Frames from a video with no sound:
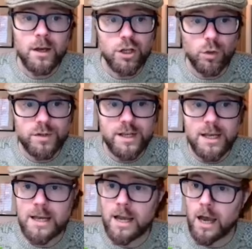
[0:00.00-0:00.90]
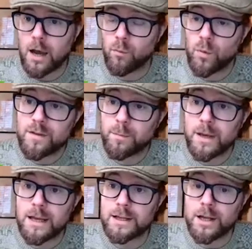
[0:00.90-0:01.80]
you'll see um, with
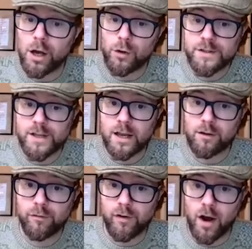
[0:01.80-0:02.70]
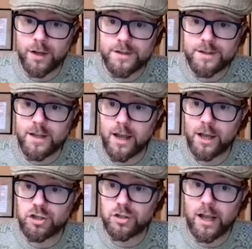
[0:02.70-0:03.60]
P D Os in France, they
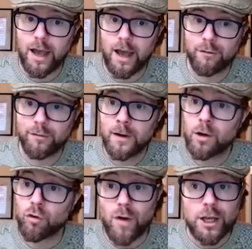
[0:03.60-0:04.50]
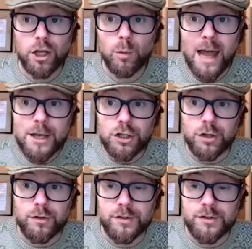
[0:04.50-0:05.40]
actually have
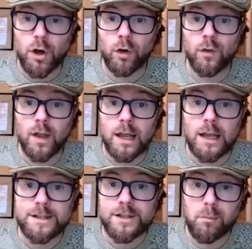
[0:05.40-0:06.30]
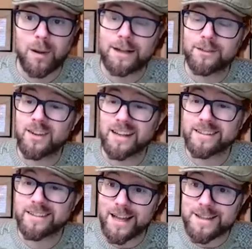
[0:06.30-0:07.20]
regulations on these, so
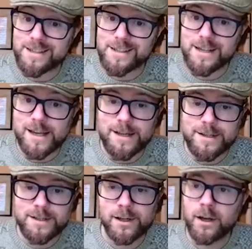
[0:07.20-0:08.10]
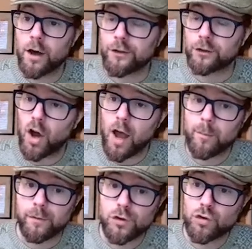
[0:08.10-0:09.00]
planting densities, the
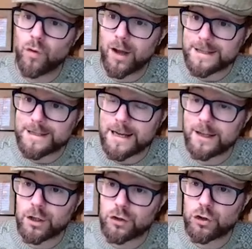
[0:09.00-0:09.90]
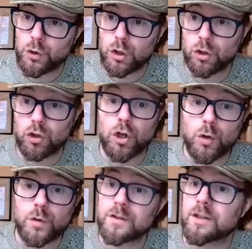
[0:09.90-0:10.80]
type of trellising that you can
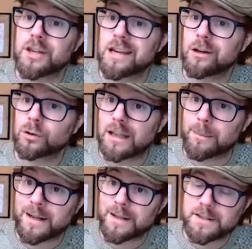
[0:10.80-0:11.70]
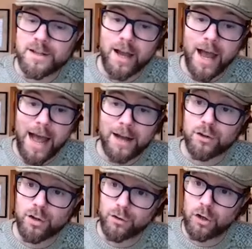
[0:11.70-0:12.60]
use, the yield limits,
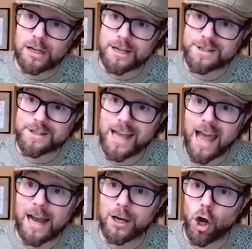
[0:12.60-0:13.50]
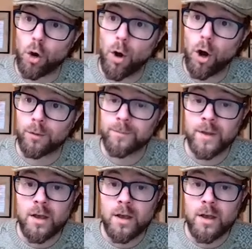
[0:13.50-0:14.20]
and the list can go on.